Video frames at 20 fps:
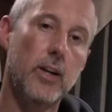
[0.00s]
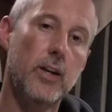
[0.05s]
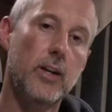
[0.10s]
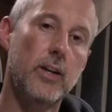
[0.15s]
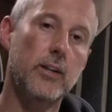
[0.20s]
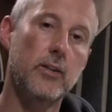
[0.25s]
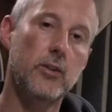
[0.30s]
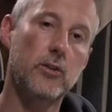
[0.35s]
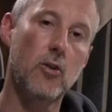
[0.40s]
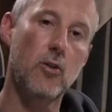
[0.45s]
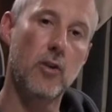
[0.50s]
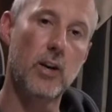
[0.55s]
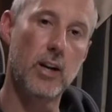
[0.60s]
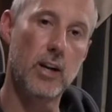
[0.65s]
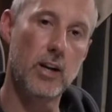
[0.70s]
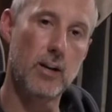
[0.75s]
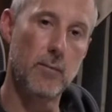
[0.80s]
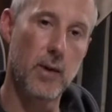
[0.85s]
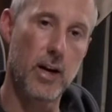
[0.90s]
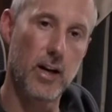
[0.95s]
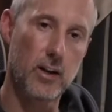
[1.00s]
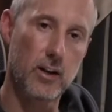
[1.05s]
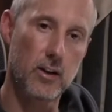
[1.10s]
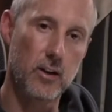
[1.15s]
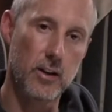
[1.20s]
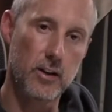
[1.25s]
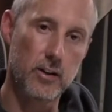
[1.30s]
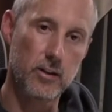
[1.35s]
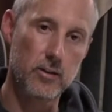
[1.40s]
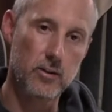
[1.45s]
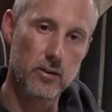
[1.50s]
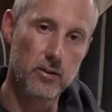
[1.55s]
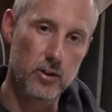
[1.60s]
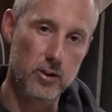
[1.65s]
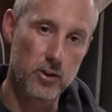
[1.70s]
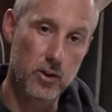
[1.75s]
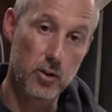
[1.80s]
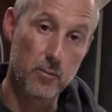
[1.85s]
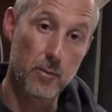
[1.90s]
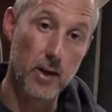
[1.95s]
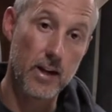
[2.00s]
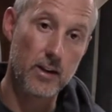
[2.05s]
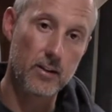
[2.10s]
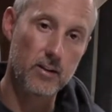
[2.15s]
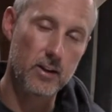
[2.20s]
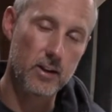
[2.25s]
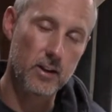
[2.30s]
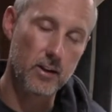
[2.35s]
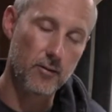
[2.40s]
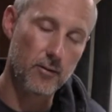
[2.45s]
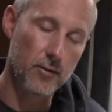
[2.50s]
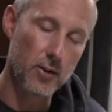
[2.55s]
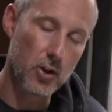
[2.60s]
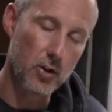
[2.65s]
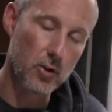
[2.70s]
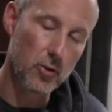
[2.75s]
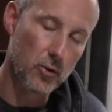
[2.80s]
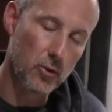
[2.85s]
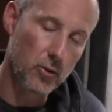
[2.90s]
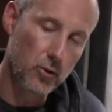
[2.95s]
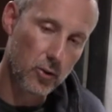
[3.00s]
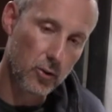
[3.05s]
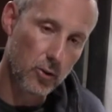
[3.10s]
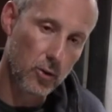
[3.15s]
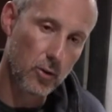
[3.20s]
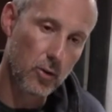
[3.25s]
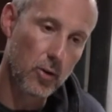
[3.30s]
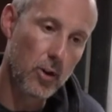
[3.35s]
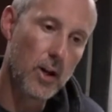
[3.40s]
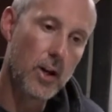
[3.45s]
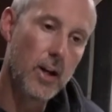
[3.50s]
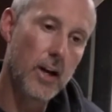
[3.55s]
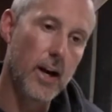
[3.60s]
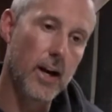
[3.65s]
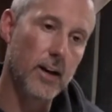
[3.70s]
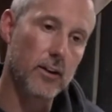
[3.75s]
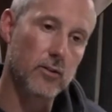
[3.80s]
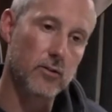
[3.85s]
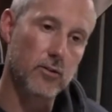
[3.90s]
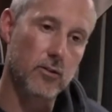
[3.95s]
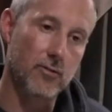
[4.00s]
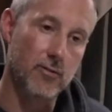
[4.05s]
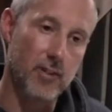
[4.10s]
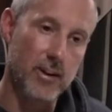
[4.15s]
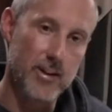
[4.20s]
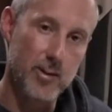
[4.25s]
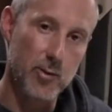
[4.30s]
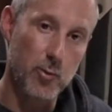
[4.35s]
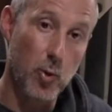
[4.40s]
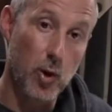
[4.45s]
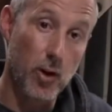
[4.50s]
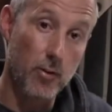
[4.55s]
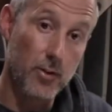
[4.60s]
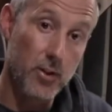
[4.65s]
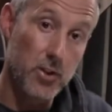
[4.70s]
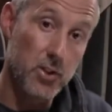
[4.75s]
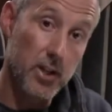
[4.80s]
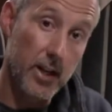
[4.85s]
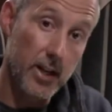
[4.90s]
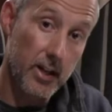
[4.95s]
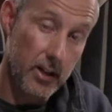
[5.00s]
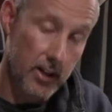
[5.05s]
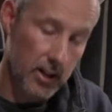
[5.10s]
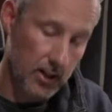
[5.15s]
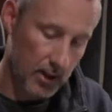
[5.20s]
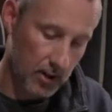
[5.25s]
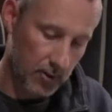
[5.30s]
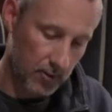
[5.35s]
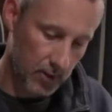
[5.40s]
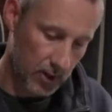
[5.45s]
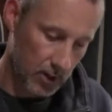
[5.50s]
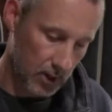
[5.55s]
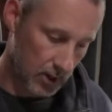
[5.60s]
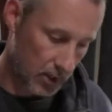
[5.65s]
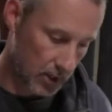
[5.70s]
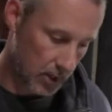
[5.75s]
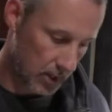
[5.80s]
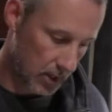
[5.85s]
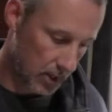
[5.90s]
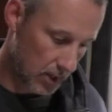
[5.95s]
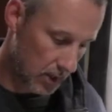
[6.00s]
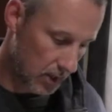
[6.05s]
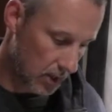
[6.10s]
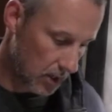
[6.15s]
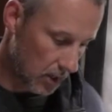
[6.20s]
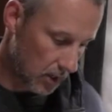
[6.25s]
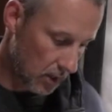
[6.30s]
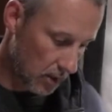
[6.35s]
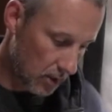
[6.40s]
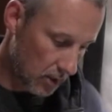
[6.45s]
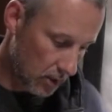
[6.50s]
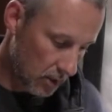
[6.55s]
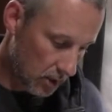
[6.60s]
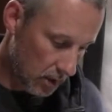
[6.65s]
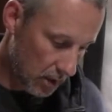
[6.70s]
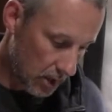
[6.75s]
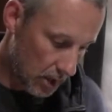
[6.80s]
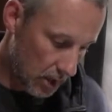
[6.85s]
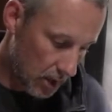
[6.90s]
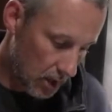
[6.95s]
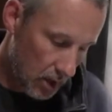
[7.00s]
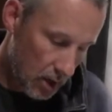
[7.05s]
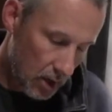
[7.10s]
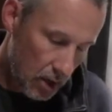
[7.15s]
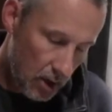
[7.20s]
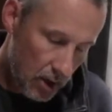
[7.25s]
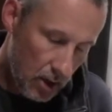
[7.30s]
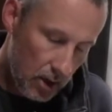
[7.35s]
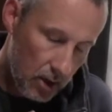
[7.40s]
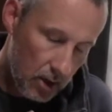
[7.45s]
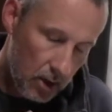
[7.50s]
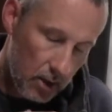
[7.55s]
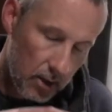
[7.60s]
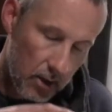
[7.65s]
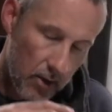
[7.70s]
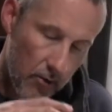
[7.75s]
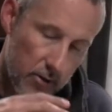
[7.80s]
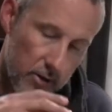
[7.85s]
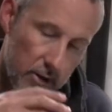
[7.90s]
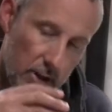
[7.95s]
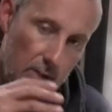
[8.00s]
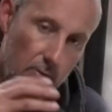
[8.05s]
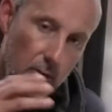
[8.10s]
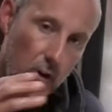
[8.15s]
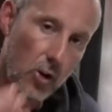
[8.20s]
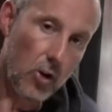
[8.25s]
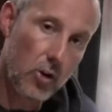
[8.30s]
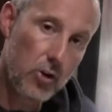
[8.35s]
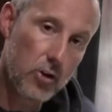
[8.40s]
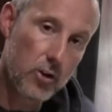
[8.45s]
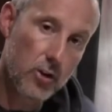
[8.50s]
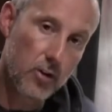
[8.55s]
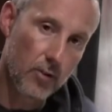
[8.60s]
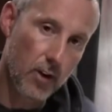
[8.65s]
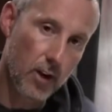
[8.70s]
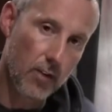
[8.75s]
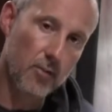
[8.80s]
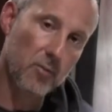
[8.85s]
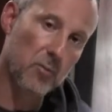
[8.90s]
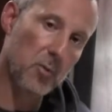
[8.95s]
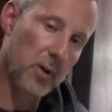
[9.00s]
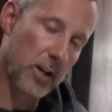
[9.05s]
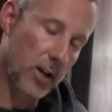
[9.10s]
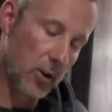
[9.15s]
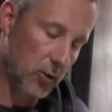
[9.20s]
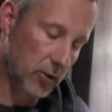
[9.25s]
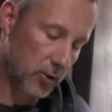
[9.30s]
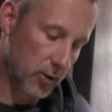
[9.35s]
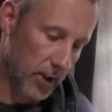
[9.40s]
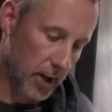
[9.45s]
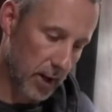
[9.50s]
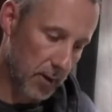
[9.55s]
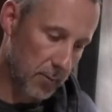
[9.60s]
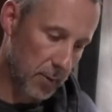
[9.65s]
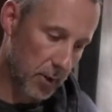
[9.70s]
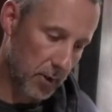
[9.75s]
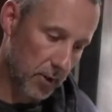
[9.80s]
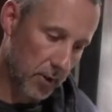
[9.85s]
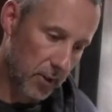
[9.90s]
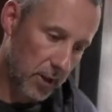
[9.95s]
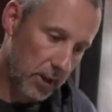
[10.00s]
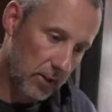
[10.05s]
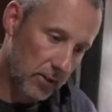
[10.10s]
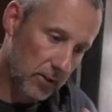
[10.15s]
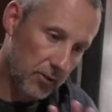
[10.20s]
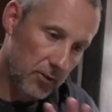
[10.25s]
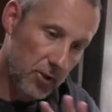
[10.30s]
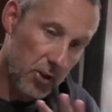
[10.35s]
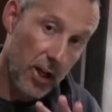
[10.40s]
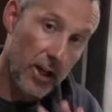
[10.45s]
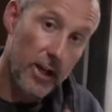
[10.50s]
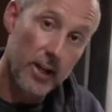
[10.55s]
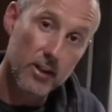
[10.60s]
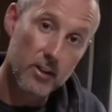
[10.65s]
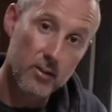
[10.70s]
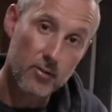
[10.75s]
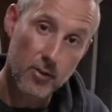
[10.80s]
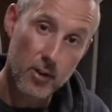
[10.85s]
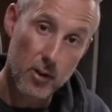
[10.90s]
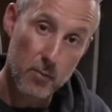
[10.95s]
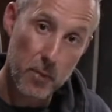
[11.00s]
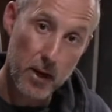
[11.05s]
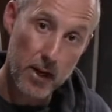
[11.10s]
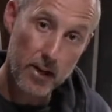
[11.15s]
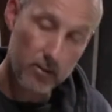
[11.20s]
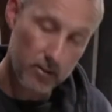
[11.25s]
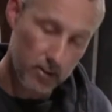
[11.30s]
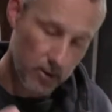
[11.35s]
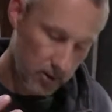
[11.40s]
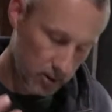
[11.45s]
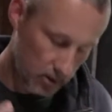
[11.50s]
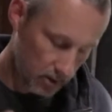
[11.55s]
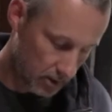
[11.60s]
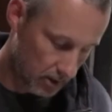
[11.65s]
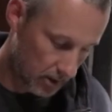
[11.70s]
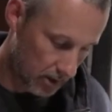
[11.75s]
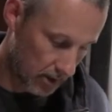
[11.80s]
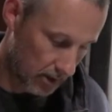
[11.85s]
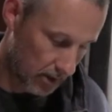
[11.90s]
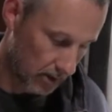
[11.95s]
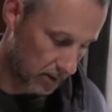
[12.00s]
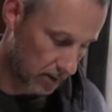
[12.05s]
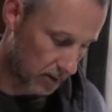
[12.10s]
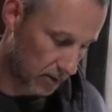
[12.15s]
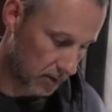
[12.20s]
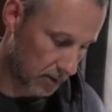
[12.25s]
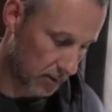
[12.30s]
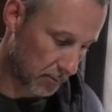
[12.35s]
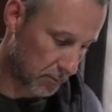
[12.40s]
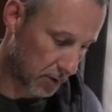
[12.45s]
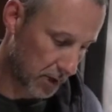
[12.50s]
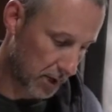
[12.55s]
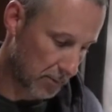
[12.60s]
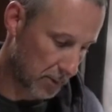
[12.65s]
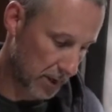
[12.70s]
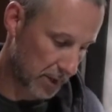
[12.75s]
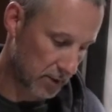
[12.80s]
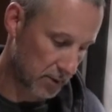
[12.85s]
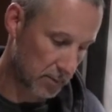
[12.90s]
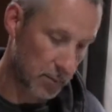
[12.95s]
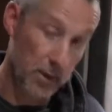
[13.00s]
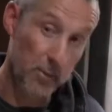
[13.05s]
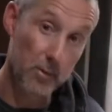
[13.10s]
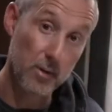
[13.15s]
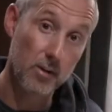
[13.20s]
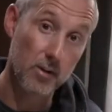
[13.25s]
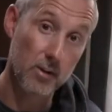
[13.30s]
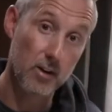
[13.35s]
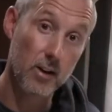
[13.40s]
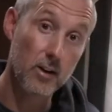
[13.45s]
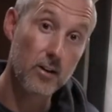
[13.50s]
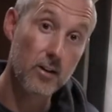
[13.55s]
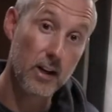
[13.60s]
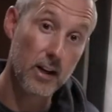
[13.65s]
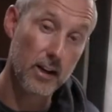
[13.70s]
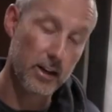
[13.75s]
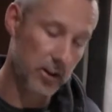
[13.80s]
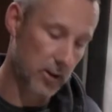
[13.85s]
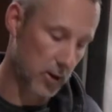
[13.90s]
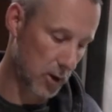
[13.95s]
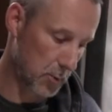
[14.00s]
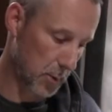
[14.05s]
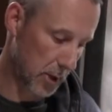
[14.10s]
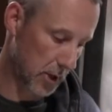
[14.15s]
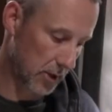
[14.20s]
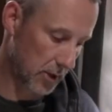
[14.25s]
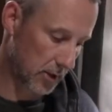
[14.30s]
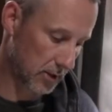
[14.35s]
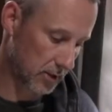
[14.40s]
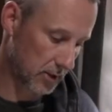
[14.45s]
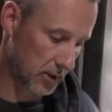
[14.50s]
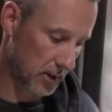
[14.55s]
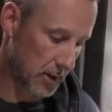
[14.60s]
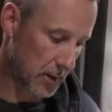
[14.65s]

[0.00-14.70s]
historically mankind and humanity have used to act as a reservoir for sending love. The there is an evolution of love, and we'll get onto that, but things have changed for the better, and I'm really pleased to be able to let you know about this.